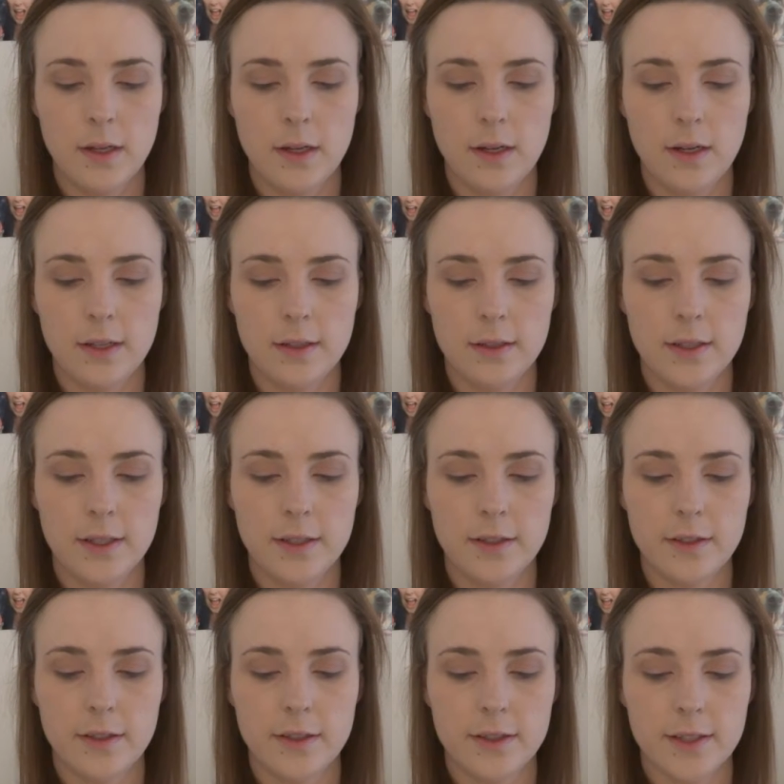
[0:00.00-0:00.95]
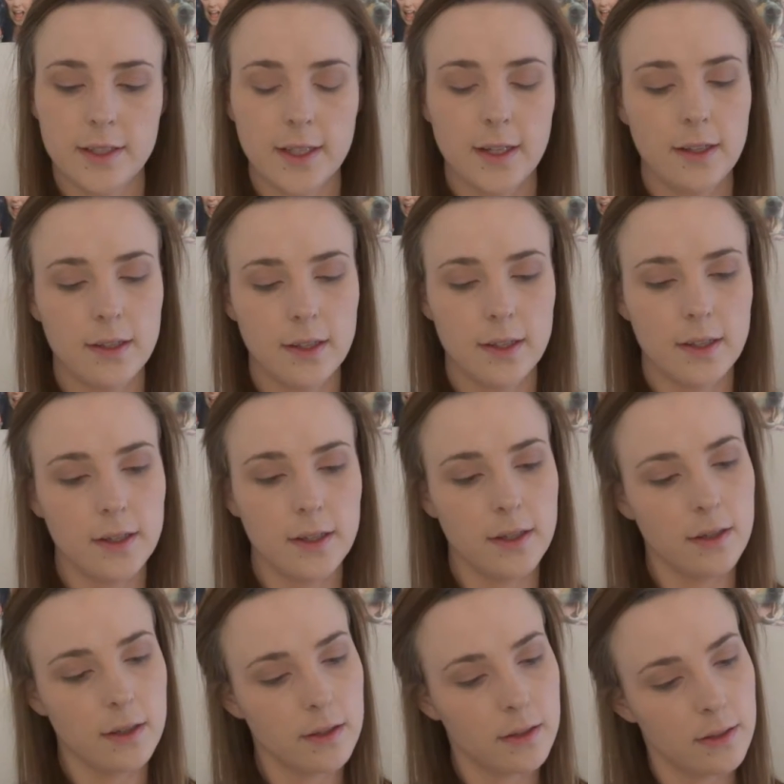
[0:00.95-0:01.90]
eyeliner in the
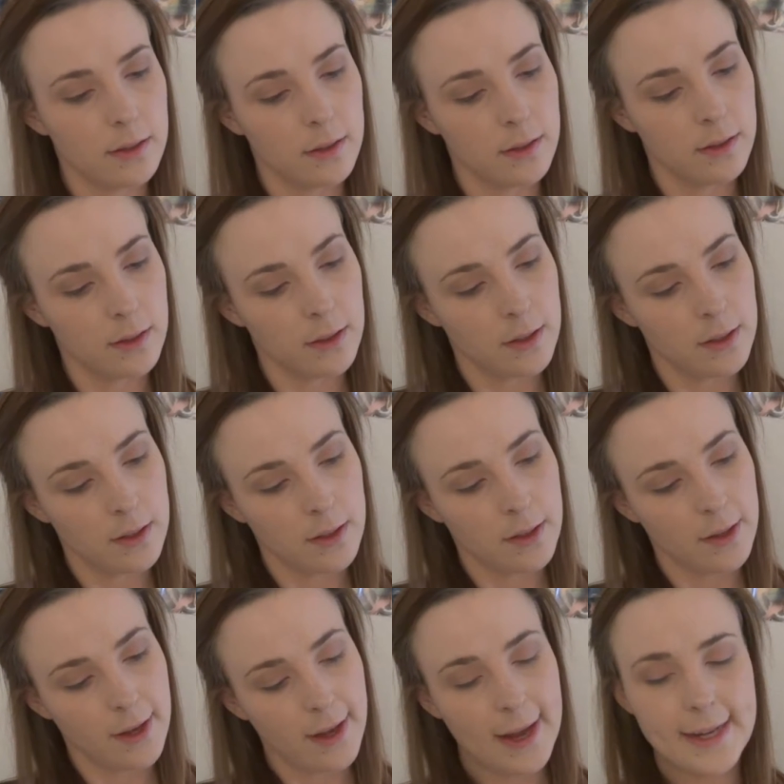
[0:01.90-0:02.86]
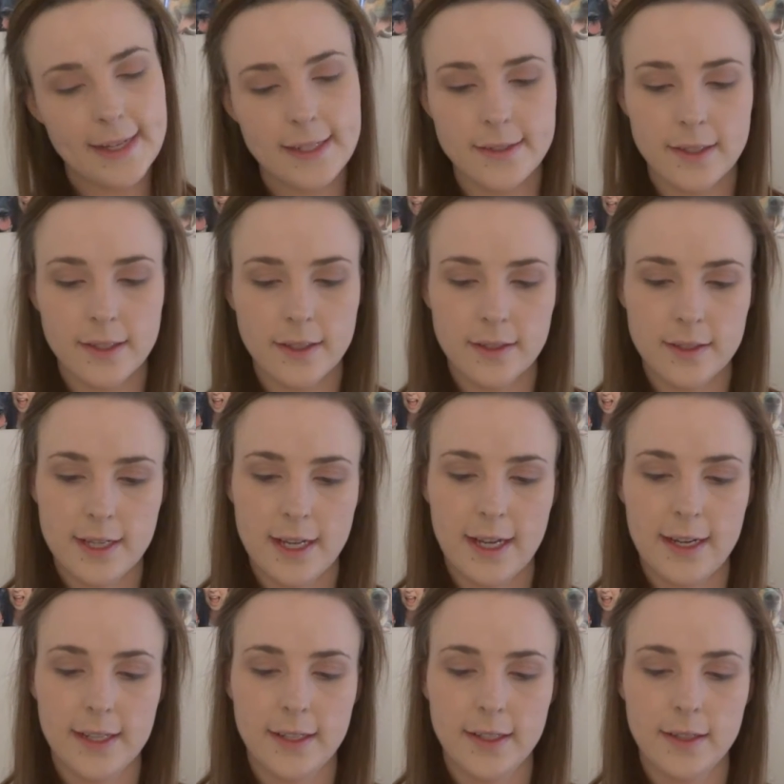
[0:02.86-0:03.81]
colour 8
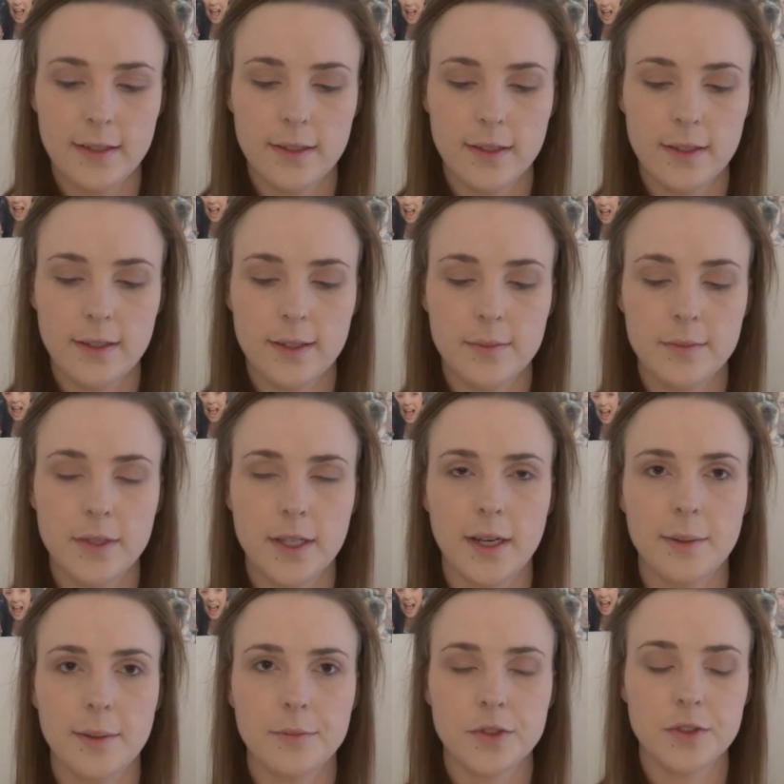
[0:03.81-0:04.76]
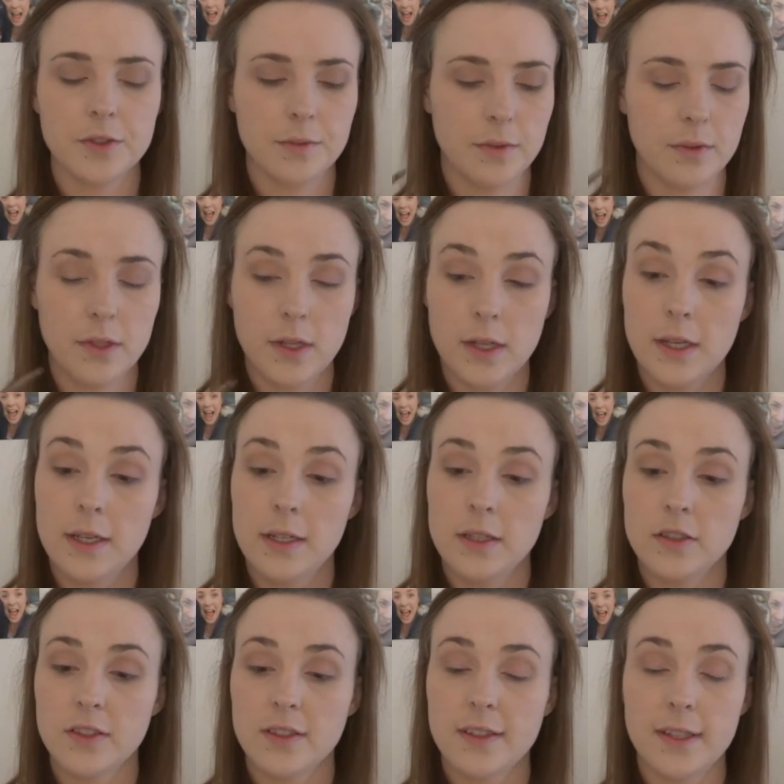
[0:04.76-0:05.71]
Teddy, and yeah, I'm just
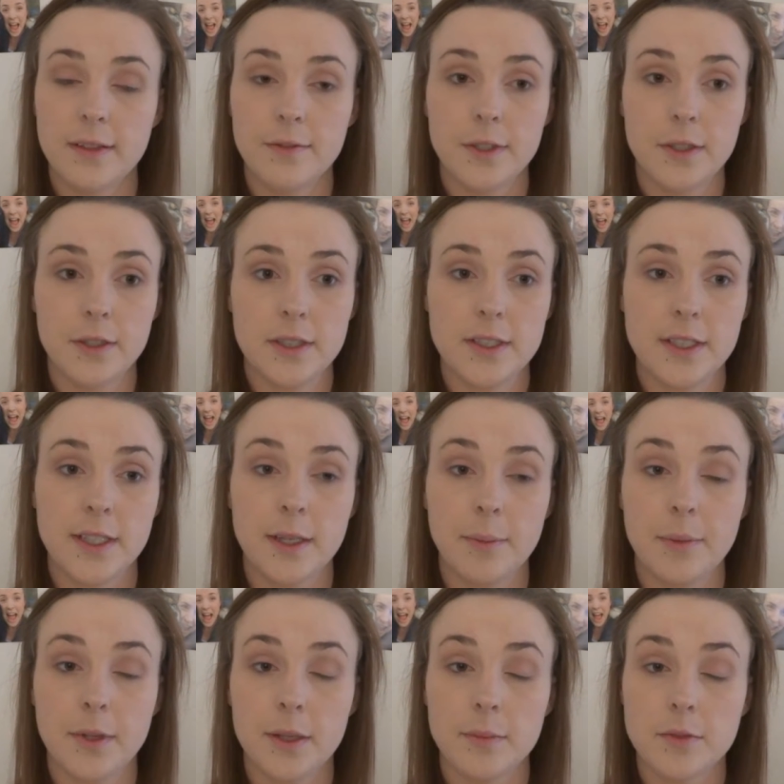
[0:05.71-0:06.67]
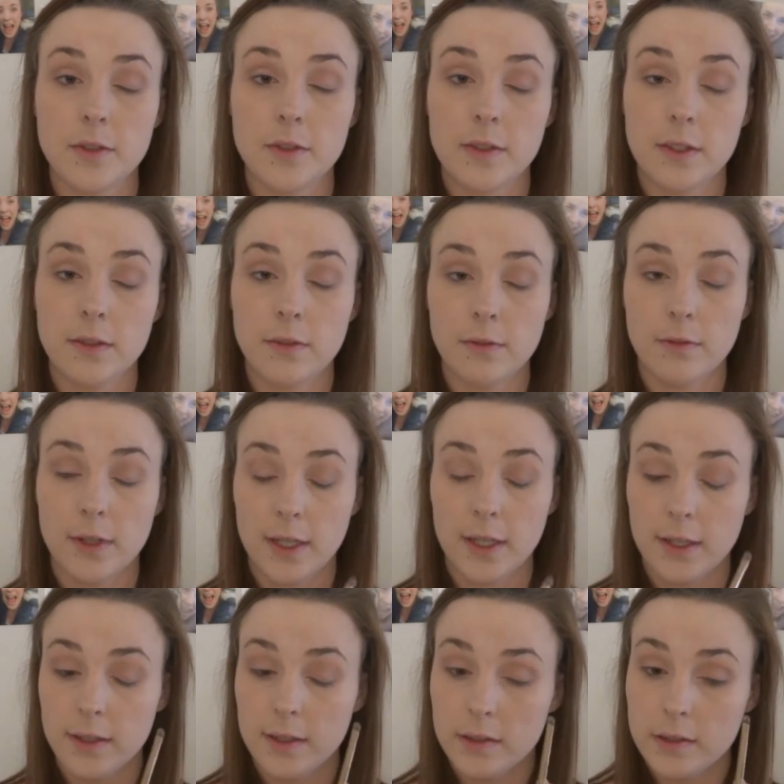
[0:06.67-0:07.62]
at the very tip, and I'm just going to run
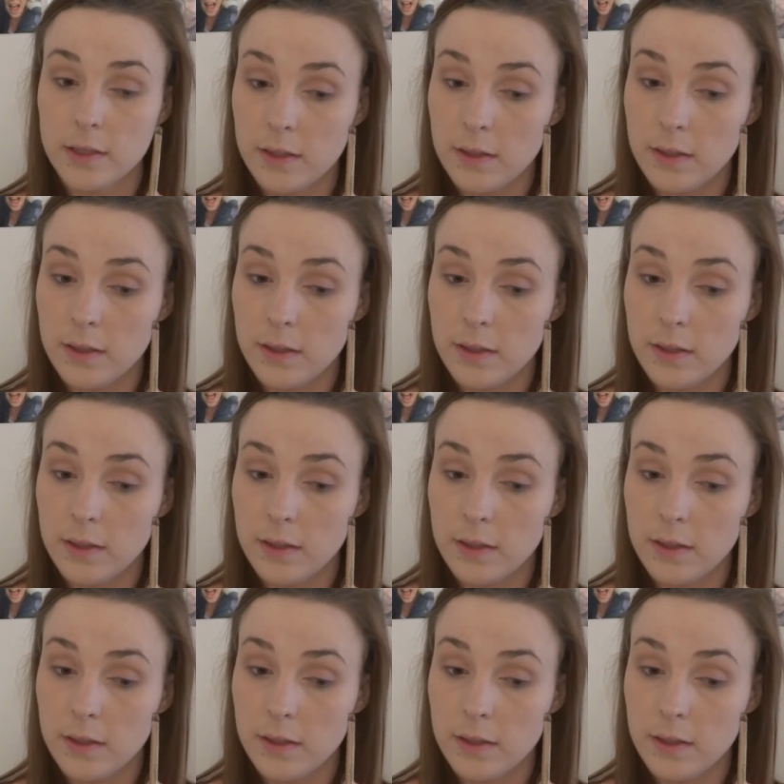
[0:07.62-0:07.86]
it